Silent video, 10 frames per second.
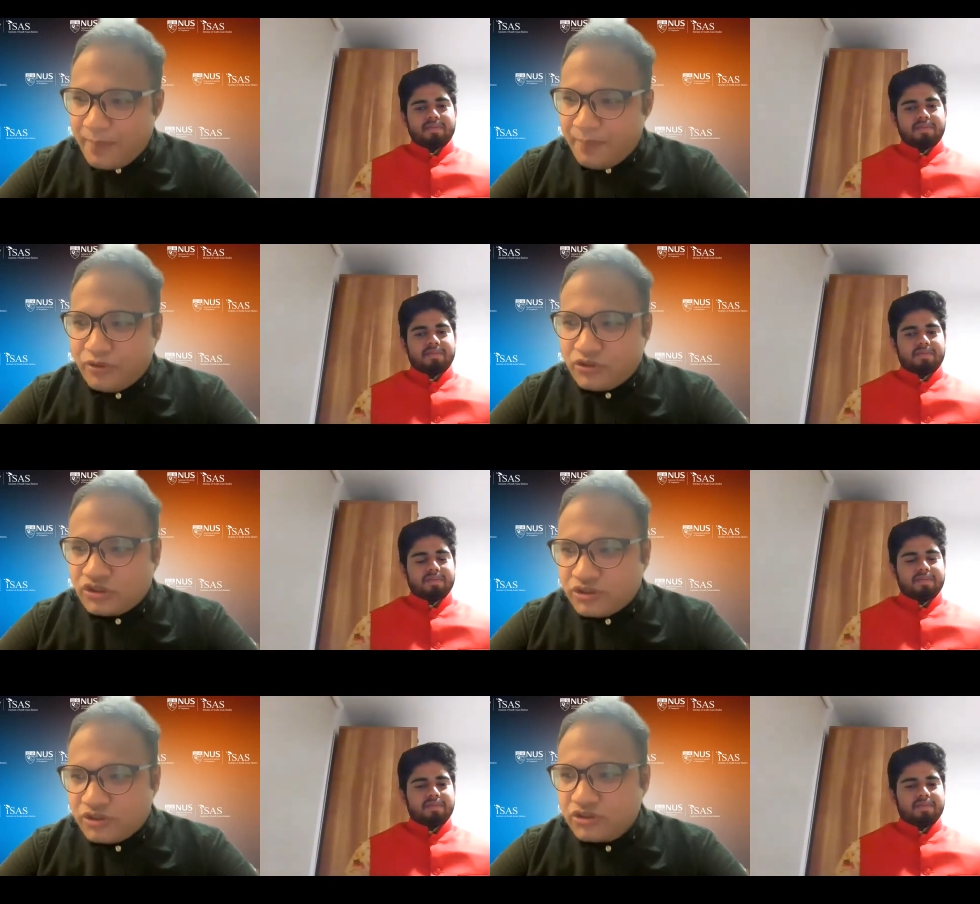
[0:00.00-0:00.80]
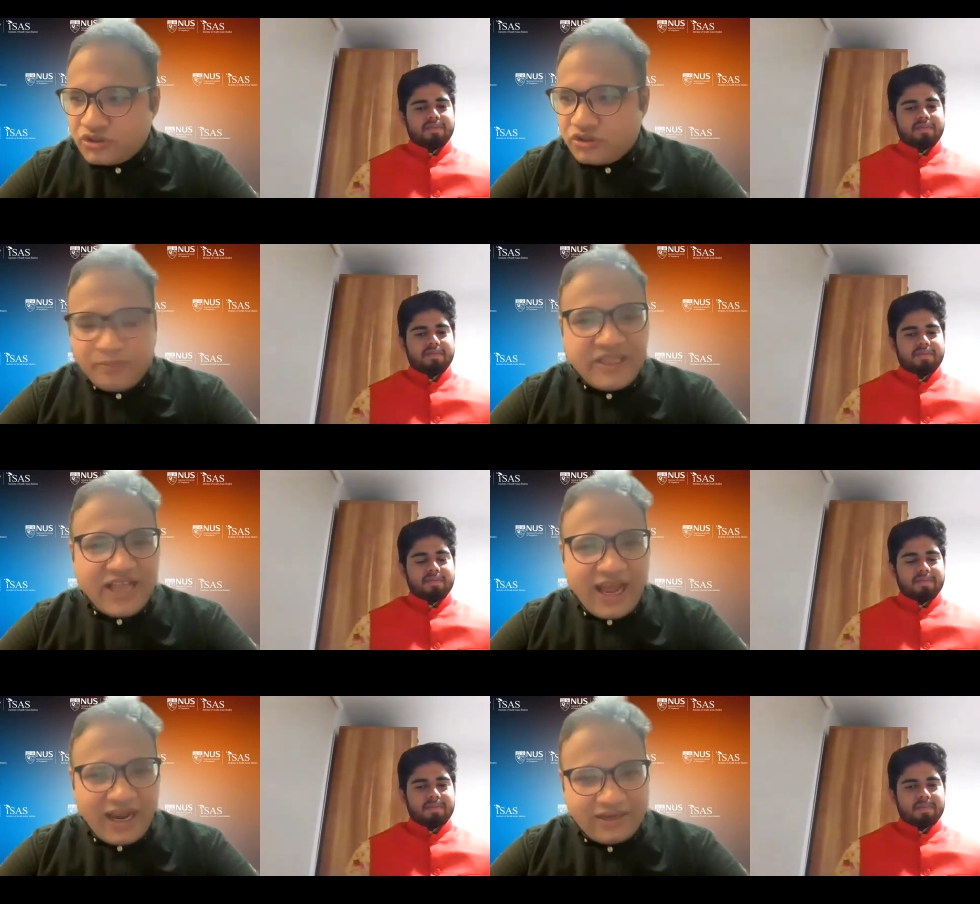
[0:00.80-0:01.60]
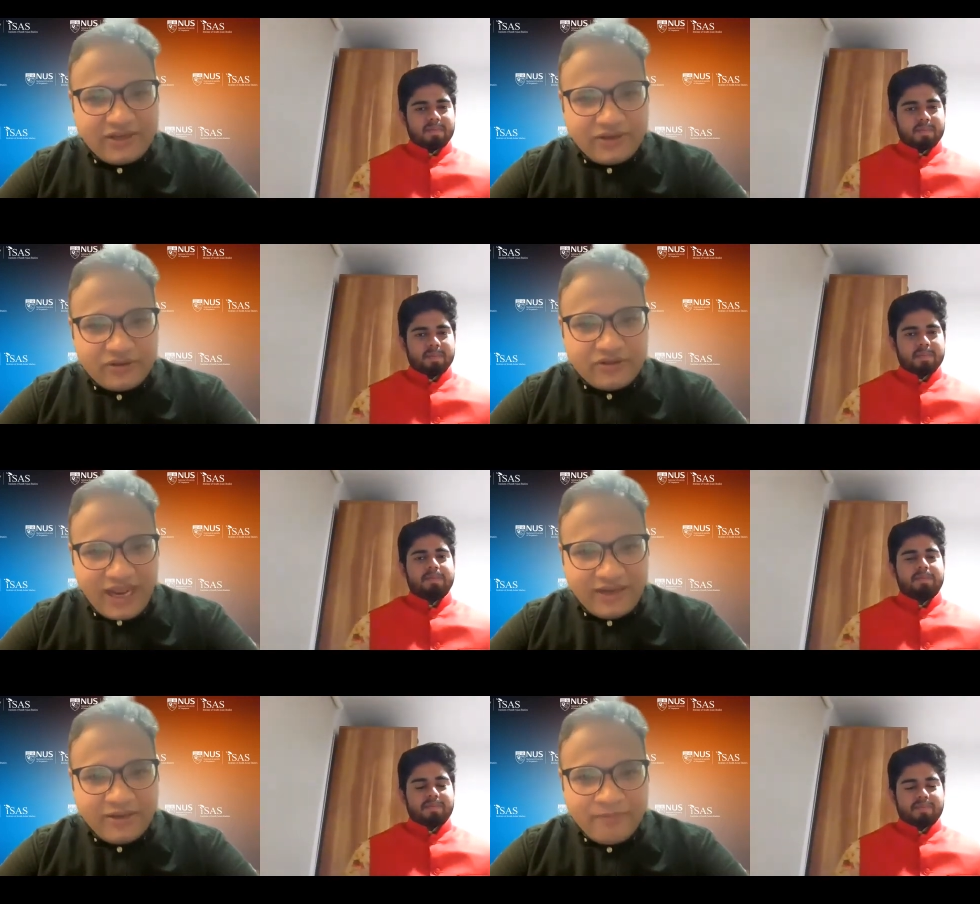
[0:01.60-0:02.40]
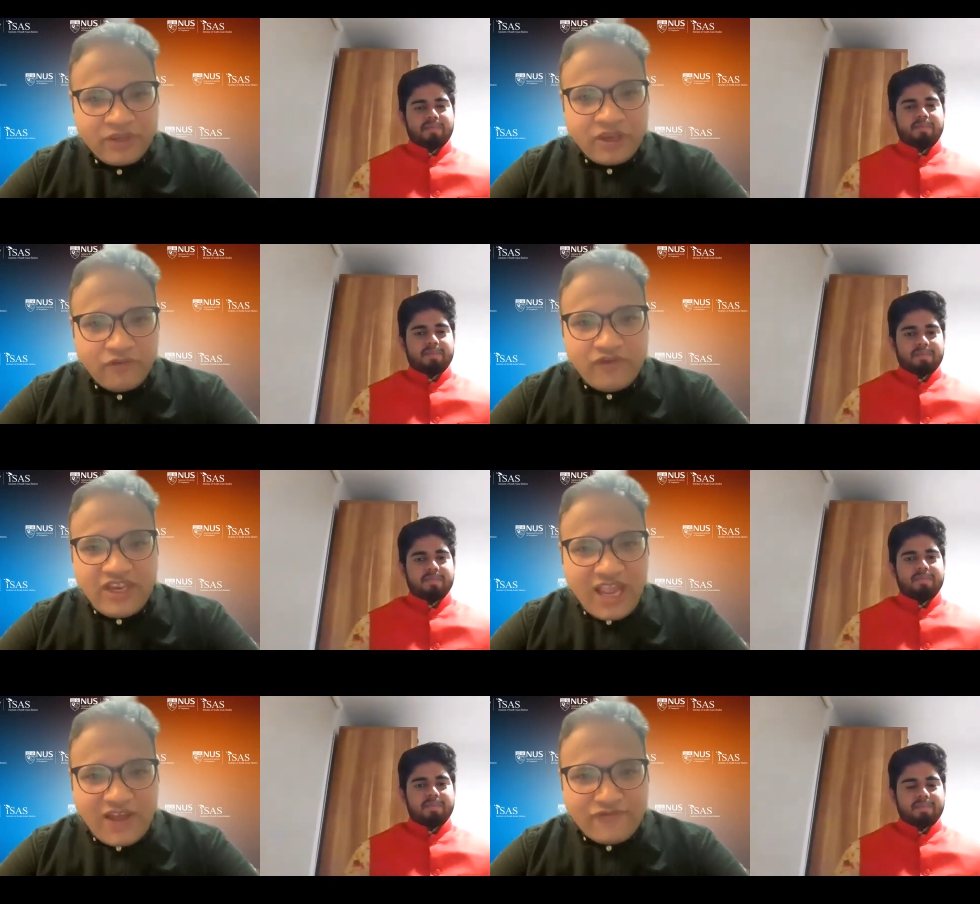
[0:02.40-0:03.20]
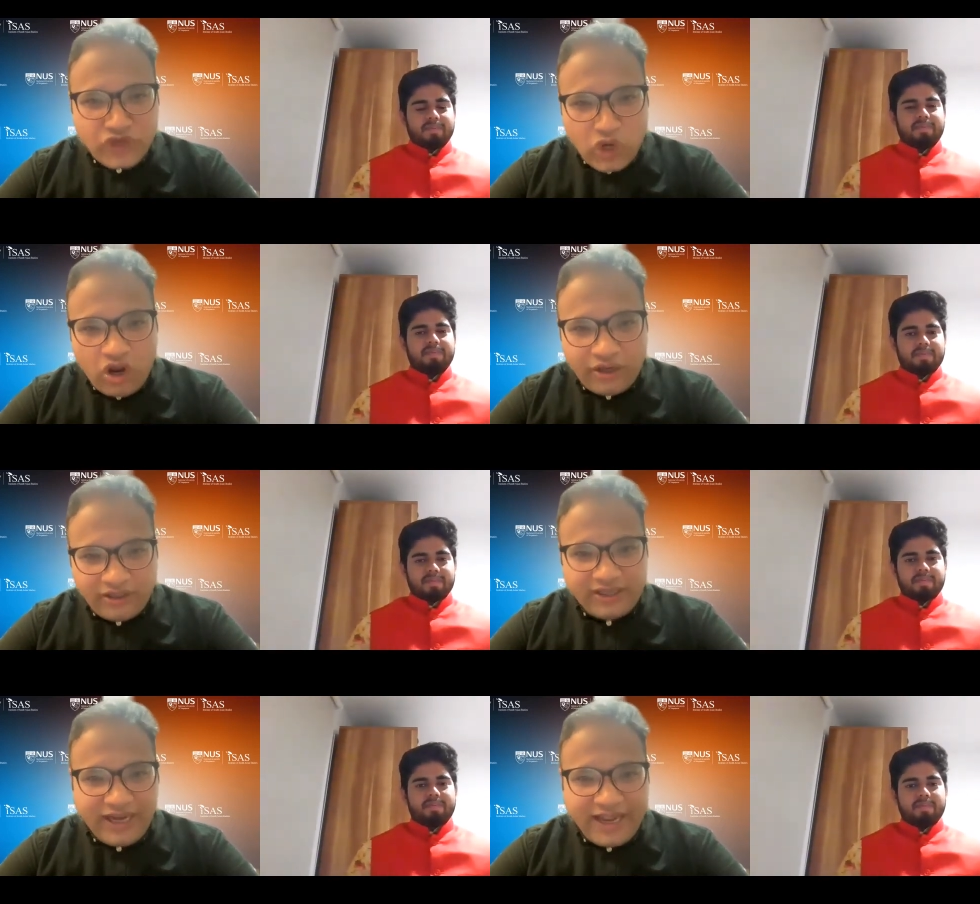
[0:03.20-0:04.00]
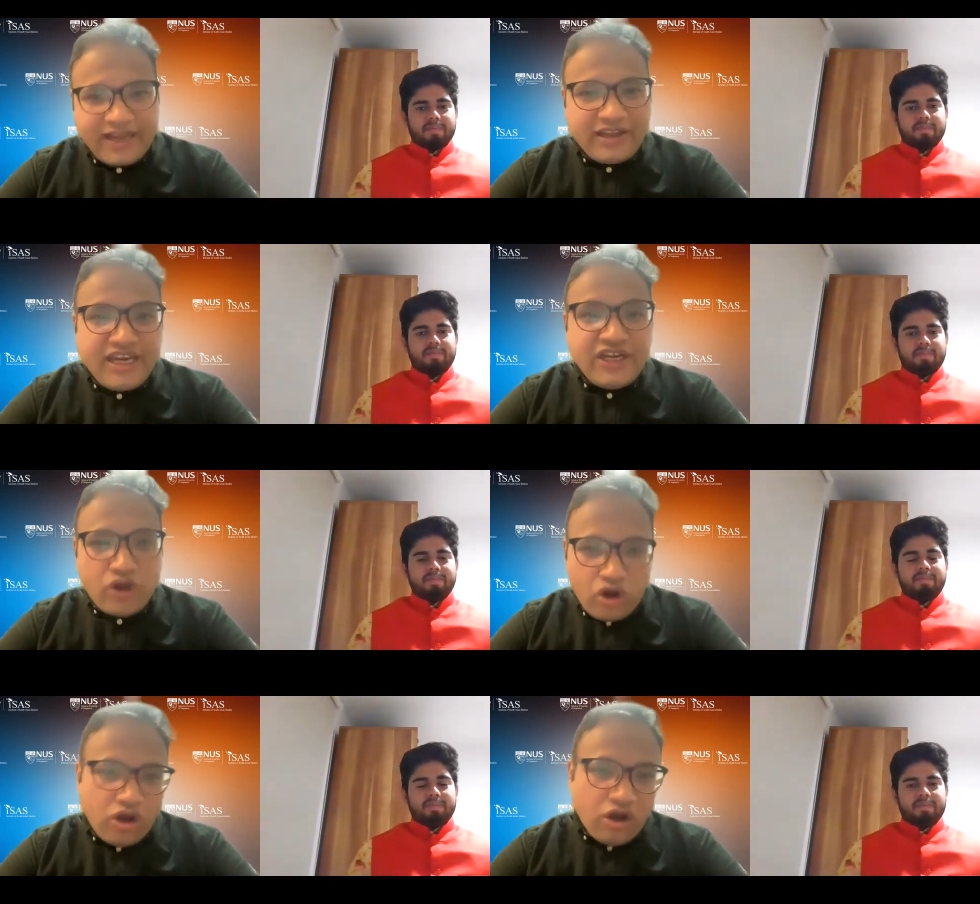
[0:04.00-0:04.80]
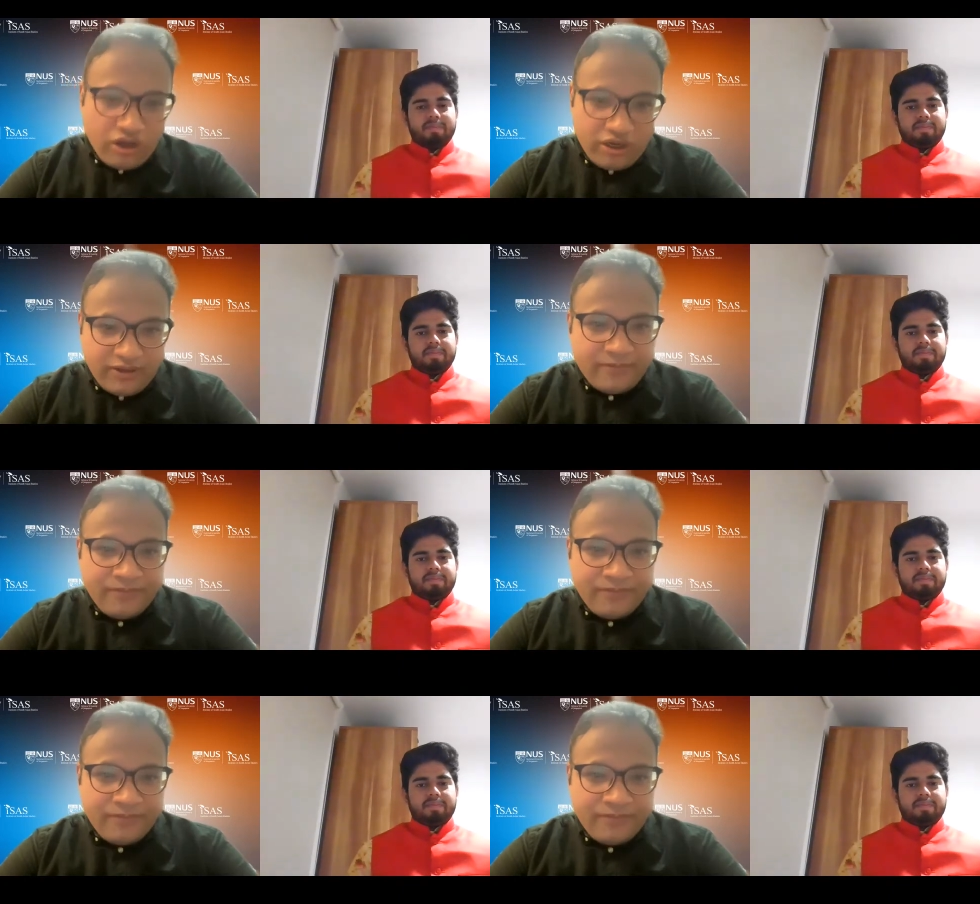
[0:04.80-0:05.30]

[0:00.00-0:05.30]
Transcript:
Speaker 1: approach should be that, you know, that we have not agreed on.